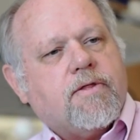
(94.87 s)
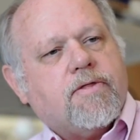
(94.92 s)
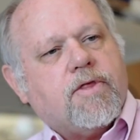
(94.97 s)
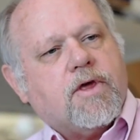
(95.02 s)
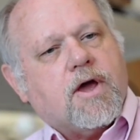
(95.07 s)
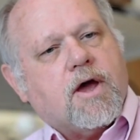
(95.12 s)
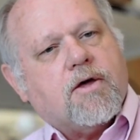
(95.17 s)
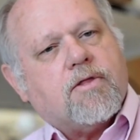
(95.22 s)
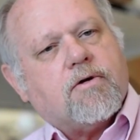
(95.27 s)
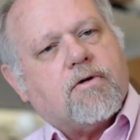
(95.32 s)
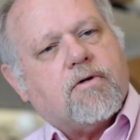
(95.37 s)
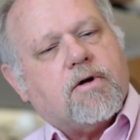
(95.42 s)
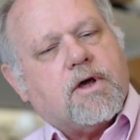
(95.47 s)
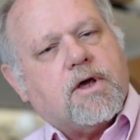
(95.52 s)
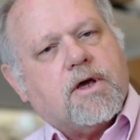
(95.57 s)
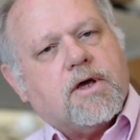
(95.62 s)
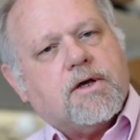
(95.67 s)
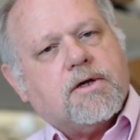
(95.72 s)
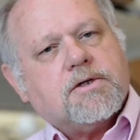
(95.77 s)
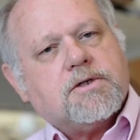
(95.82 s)
the other
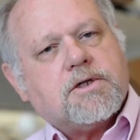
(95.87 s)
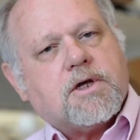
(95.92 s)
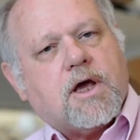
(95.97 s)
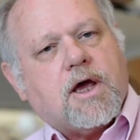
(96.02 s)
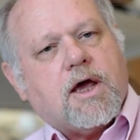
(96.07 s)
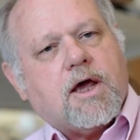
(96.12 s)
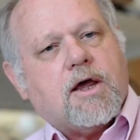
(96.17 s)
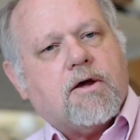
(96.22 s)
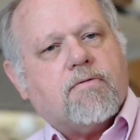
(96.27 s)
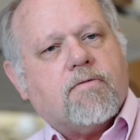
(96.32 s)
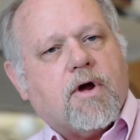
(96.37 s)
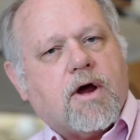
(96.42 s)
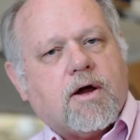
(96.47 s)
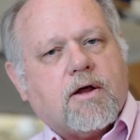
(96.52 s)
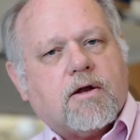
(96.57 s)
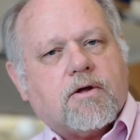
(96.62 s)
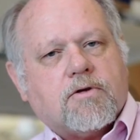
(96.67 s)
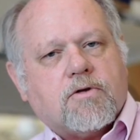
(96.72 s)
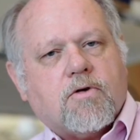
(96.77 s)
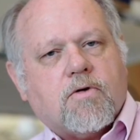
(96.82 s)
is a
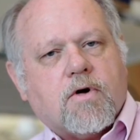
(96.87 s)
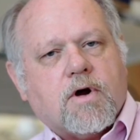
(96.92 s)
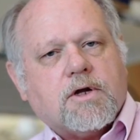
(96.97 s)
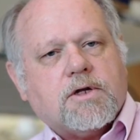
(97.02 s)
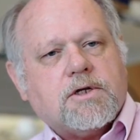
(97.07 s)
regulatory